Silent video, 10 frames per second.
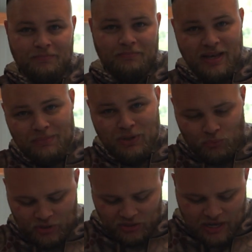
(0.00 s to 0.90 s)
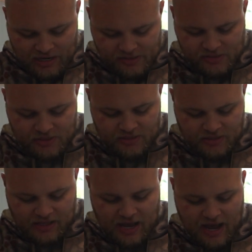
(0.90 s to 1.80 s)
made me realize
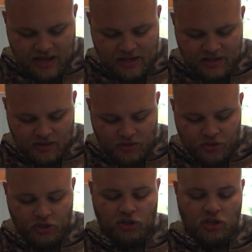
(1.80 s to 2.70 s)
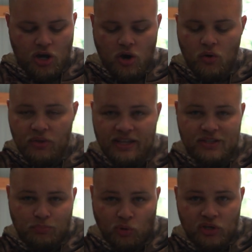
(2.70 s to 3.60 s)
that the low
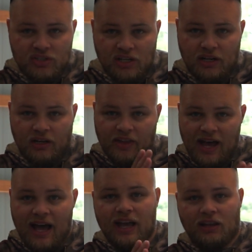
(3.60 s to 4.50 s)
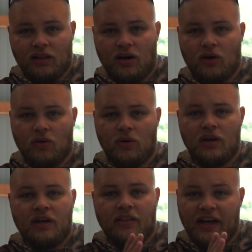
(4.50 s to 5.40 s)
that's printed on the high and low,
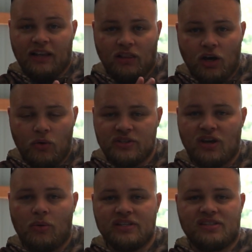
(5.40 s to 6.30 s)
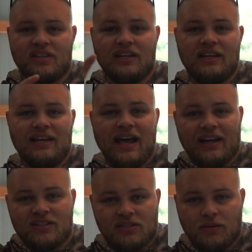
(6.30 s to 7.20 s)
that low is always the
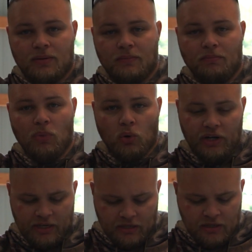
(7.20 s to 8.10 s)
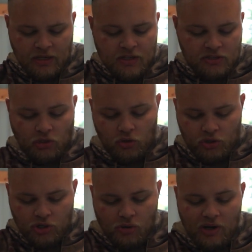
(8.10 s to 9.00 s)
next morning. So
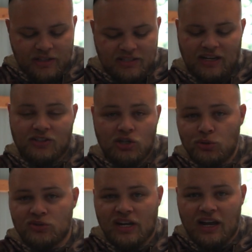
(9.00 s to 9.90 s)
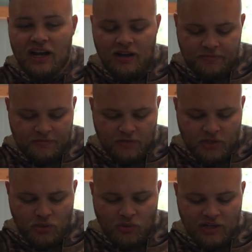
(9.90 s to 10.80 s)
you don't want to take Tuesday off,
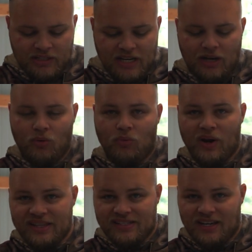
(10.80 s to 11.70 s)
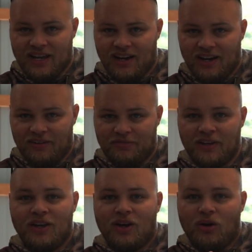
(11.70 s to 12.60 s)
you want to take Wednesday off.
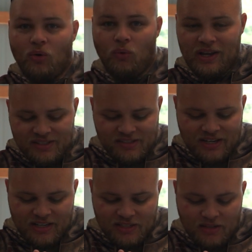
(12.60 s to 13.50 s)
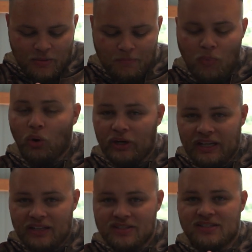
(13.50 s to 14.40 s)
Wednesday's
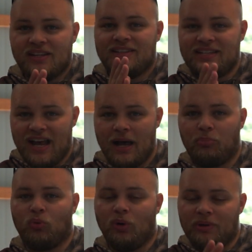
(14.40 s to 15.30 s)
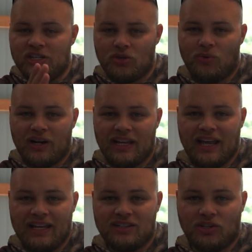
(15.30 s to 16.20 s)
morning's temp will be
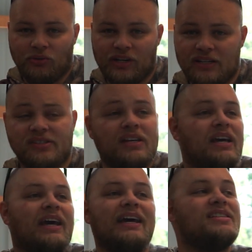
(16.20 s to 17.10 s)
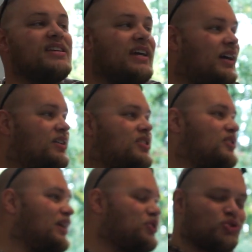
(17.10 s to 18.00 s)
28 degrees. It's like an
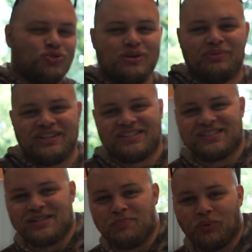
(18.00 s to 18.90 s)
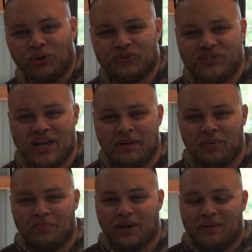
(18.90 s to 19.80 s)
extremely simple
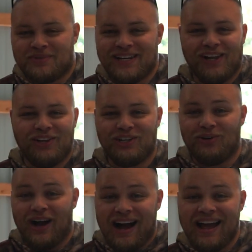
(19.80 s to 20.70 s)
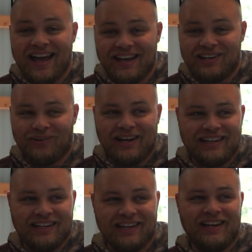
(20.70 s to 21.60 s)
tip, but I'm telling you, I had no
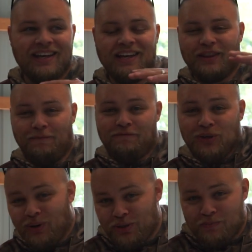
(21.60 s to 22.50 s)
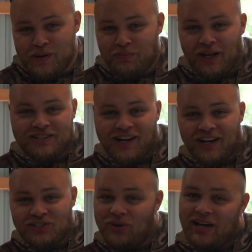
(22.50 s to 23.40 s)
idea. The few other people I
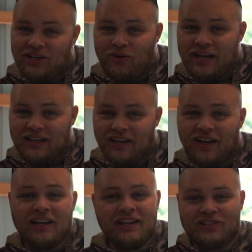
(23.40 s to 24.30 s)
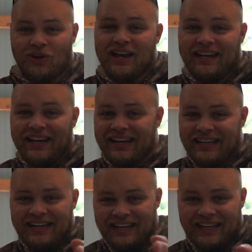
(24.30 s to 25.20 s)
talked to had no idea, so I
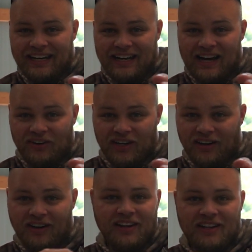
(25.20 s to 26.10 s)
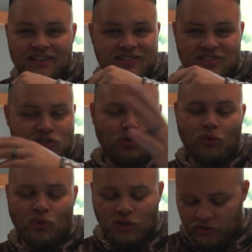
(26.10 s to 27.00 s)
needed to get it out here to the
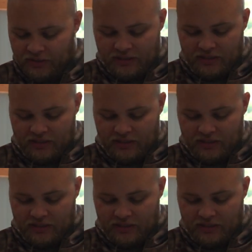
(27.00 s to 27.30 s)
world.